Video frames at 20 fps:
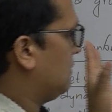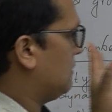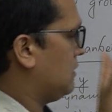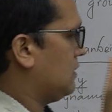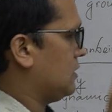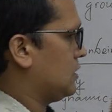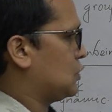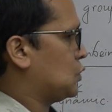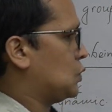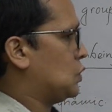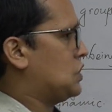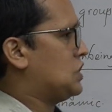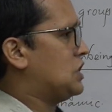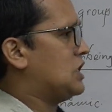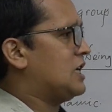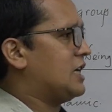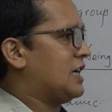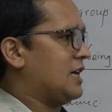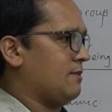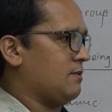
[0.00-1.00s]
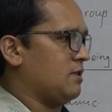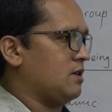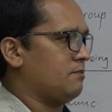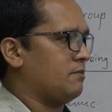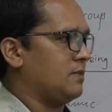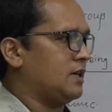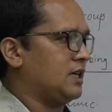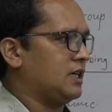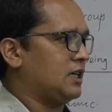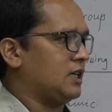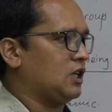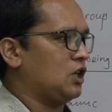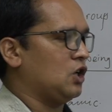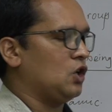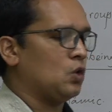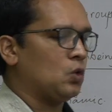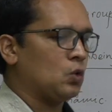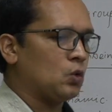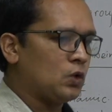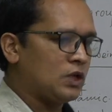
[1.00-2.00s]
the social development,
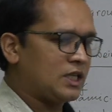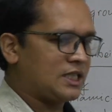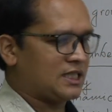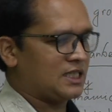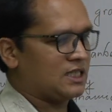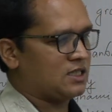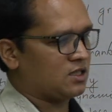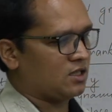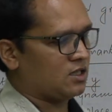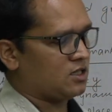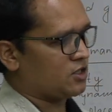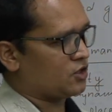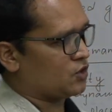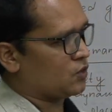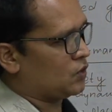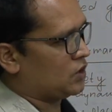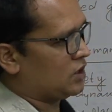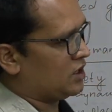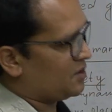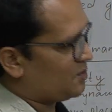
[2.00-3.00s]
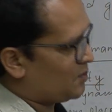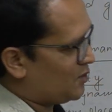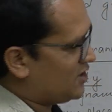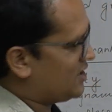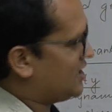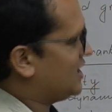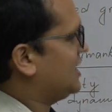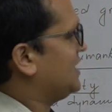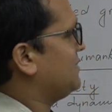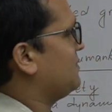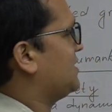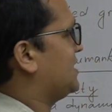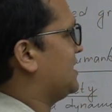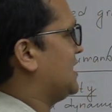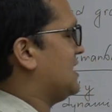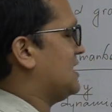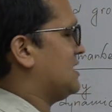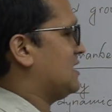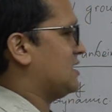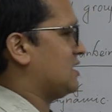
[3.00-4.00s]
which is also the positive
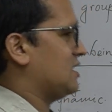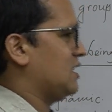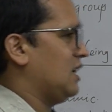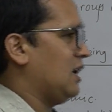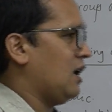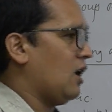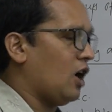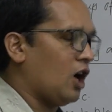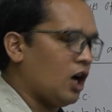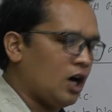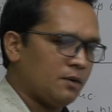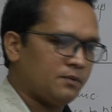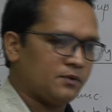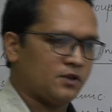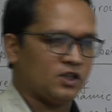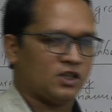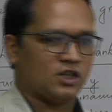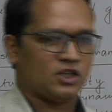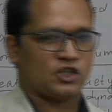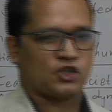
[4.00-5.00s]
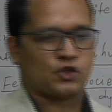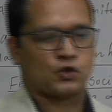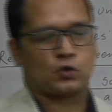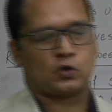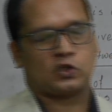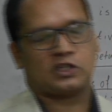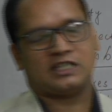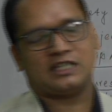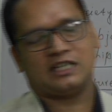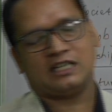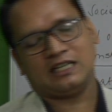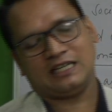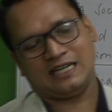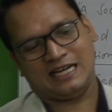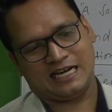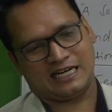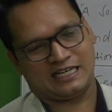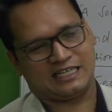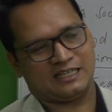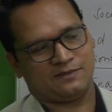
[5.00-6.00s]
change of the social
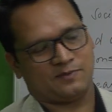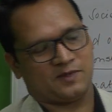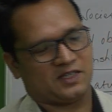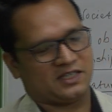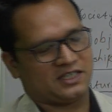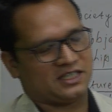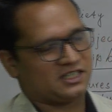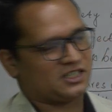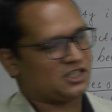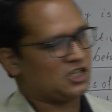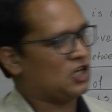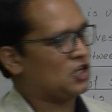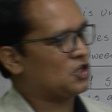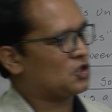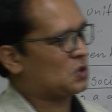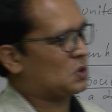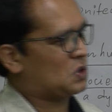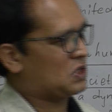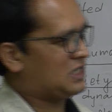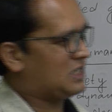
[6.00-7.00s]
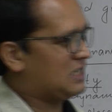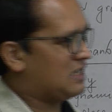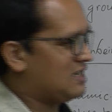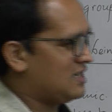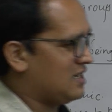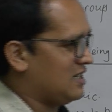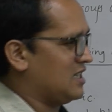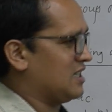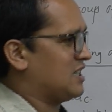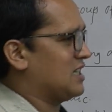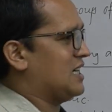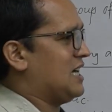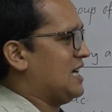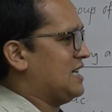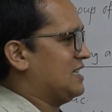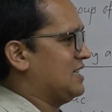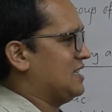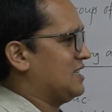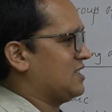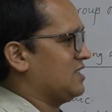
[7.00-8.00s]
activities, social
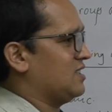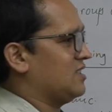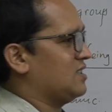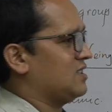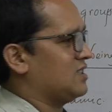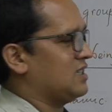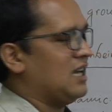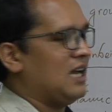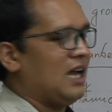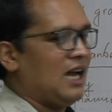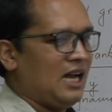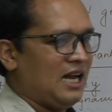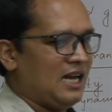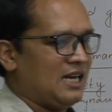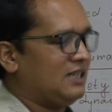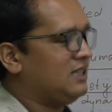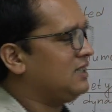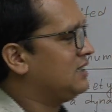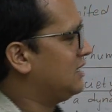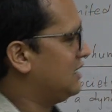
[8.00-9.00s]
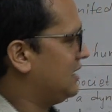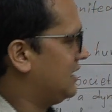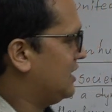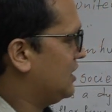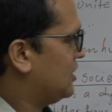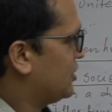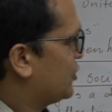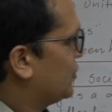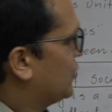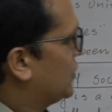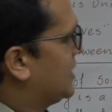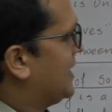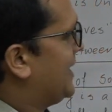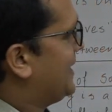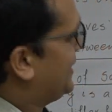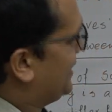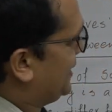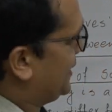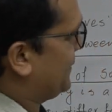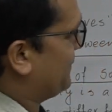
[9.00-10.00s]
organizations, and in a
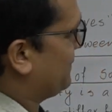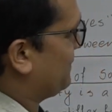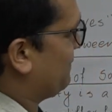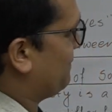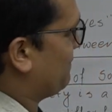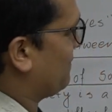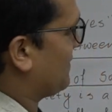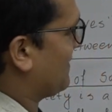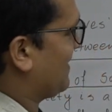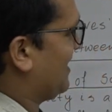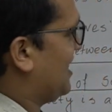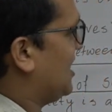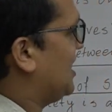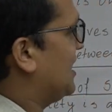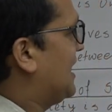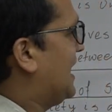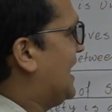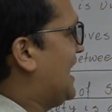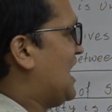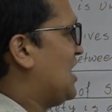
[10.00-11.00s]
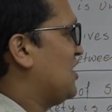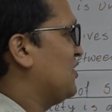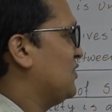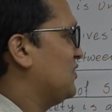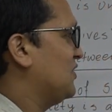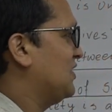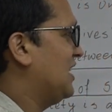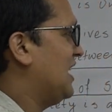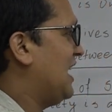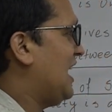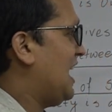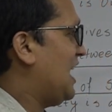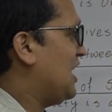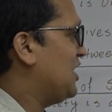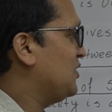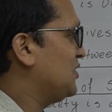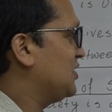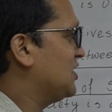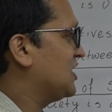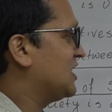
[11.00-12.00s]
society. Now
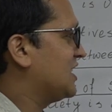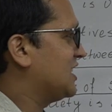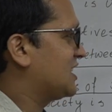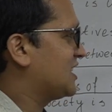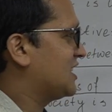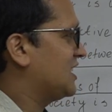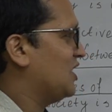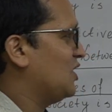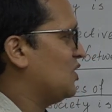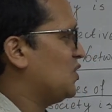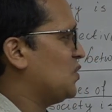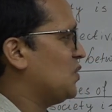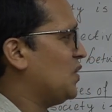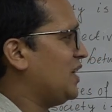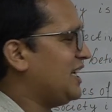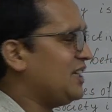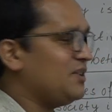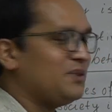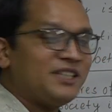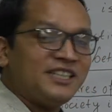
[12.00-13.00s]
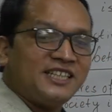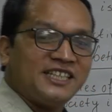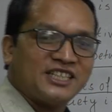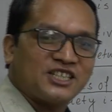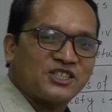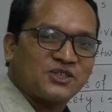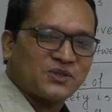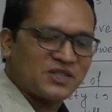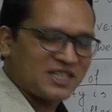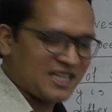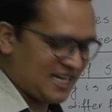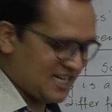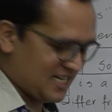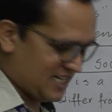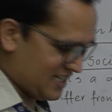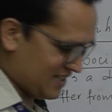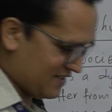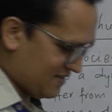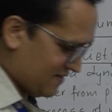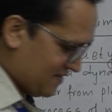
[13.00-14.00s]
another is why we need
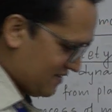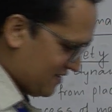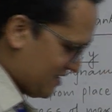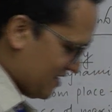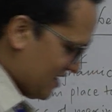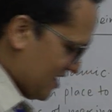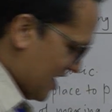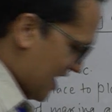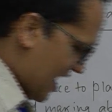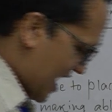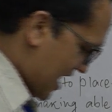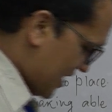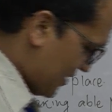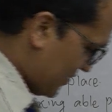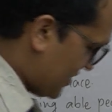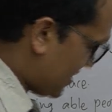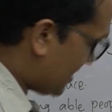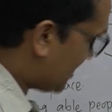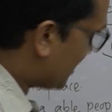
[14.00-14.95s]
society. Another